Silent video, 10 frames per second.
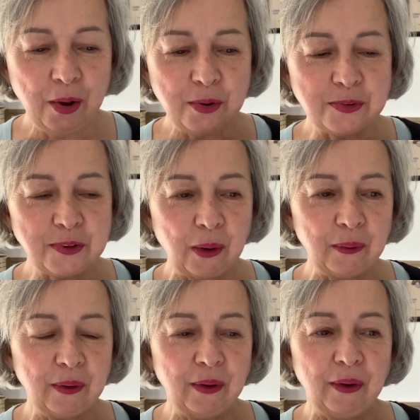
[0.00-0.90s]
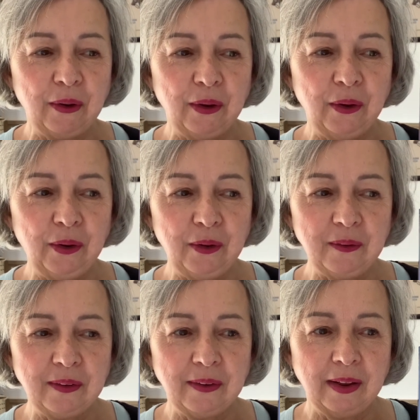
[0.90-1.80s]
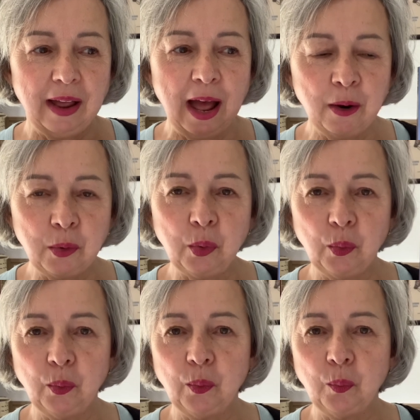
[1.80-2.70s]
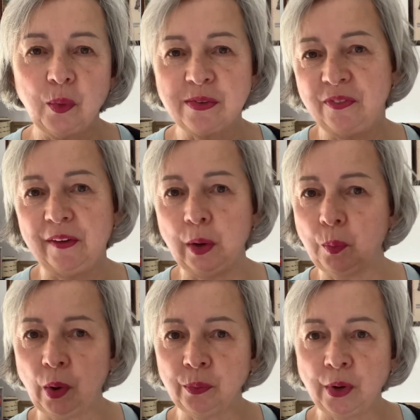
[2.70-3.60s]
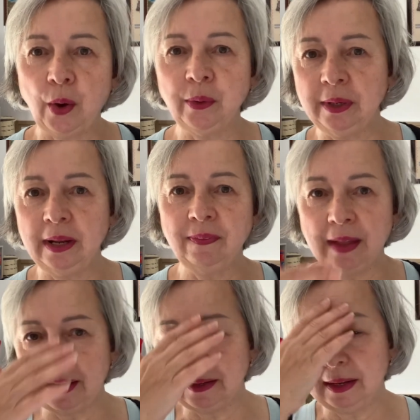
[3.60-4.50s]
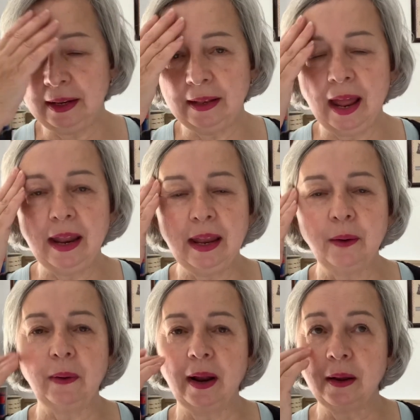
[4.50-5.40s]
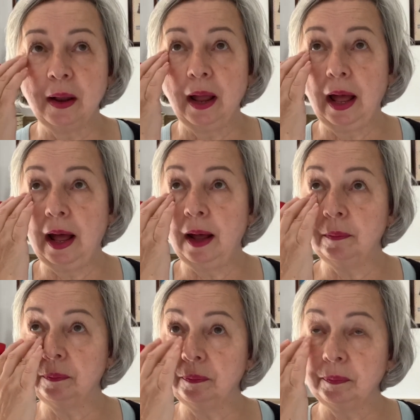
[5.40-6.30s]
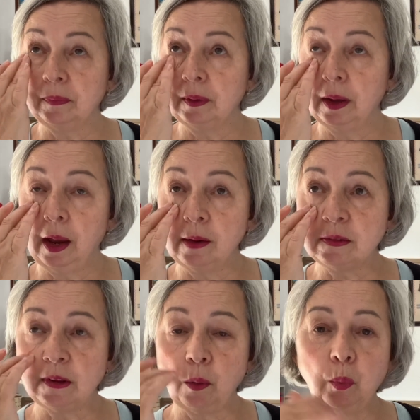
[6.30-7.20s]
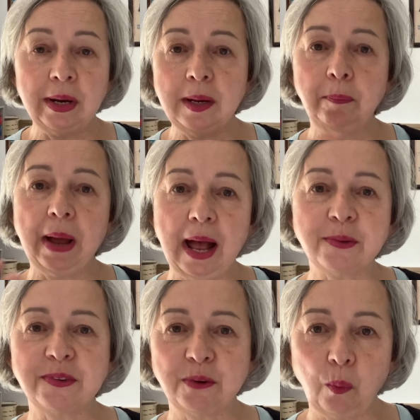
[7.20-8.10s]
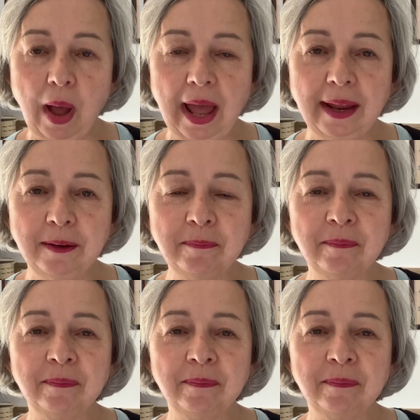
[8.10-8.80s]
So her uncle was very well known in that era, and so when he passed away,